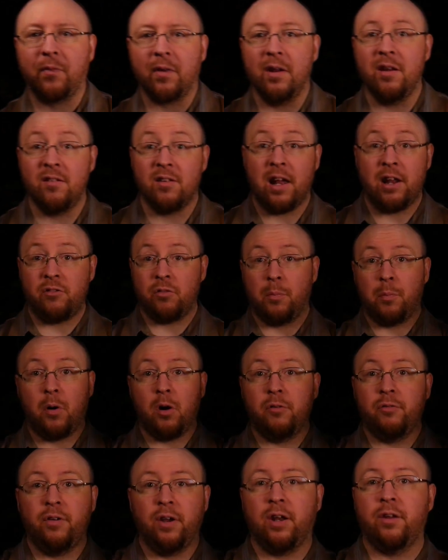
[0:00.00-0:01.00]
these lights are
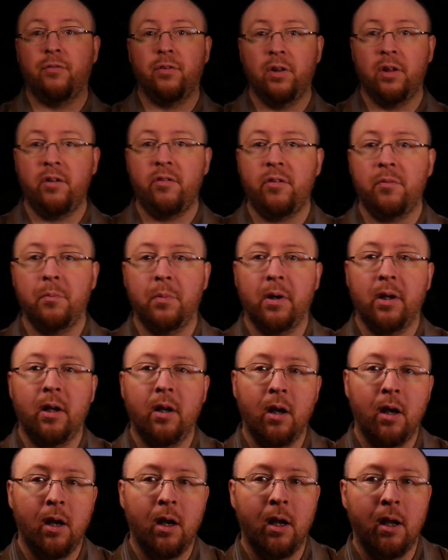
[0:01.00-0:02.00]
perfect for this, but
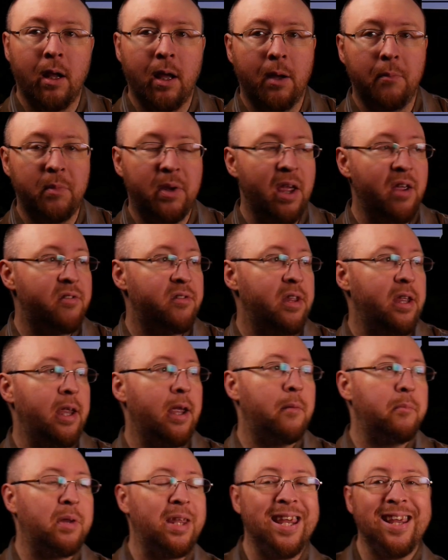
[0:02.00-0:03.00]
I'm guessing
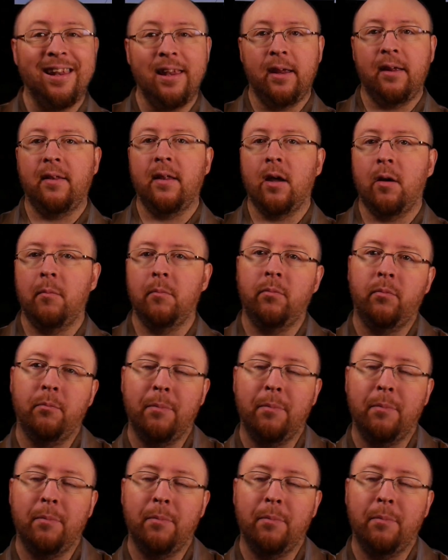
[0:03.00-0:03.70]
I'm killing them